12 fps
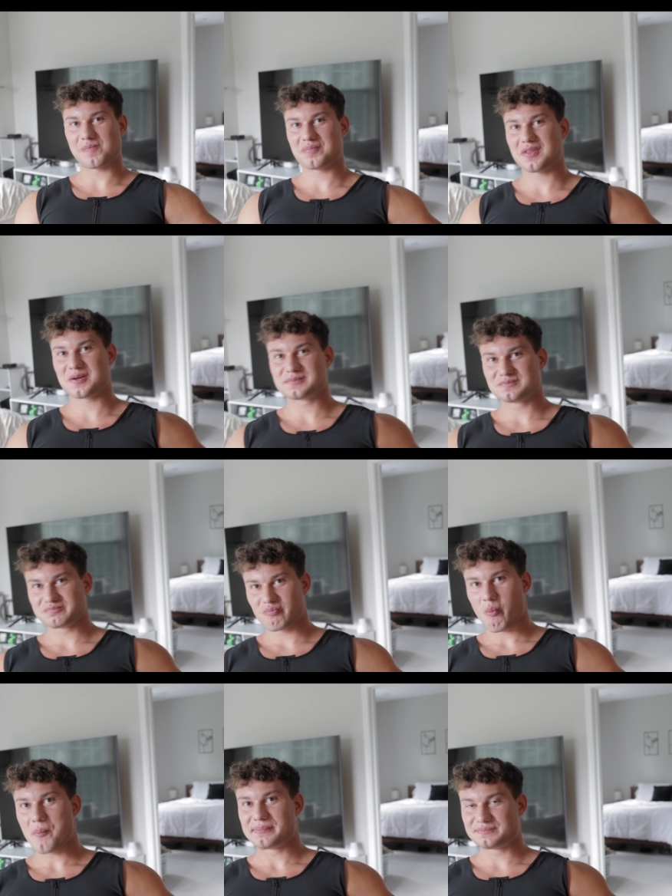for the
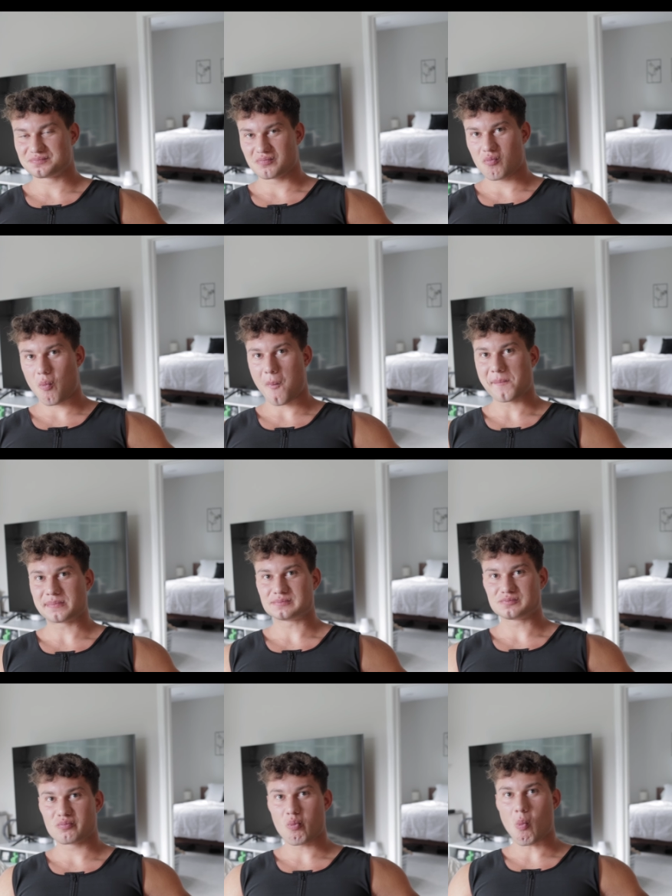vest. Mm-hmm. I
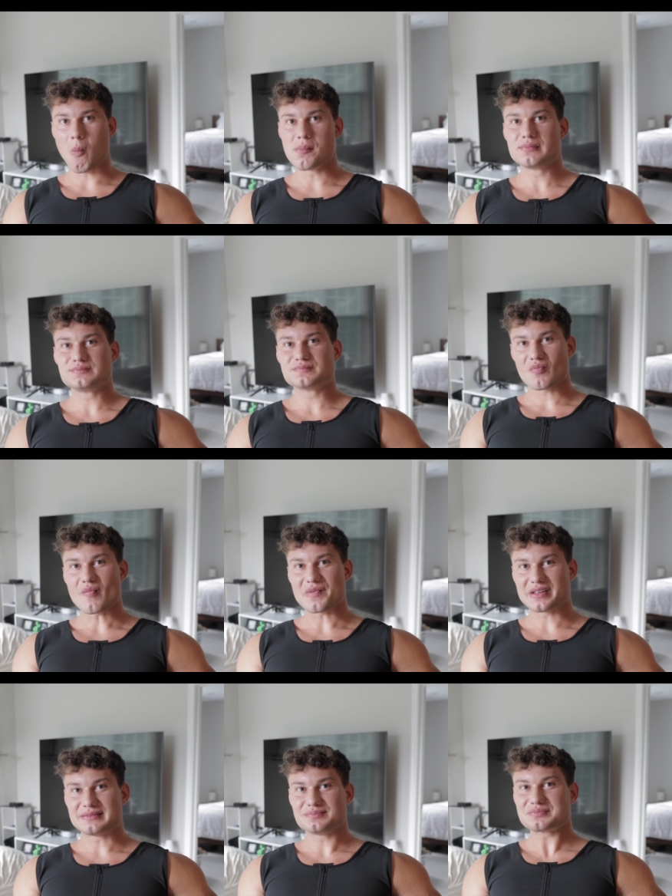mean, no,
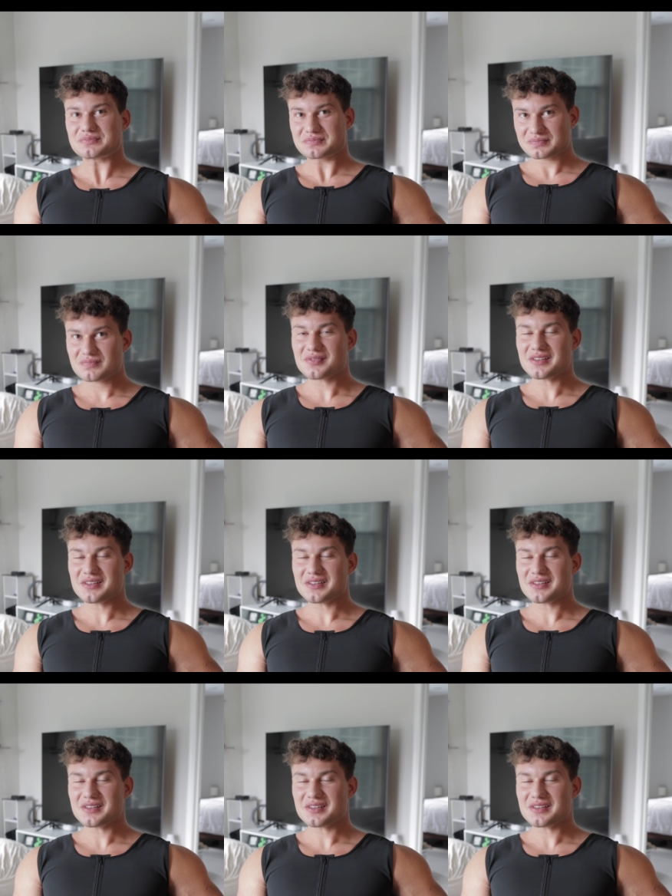it's pretty bad.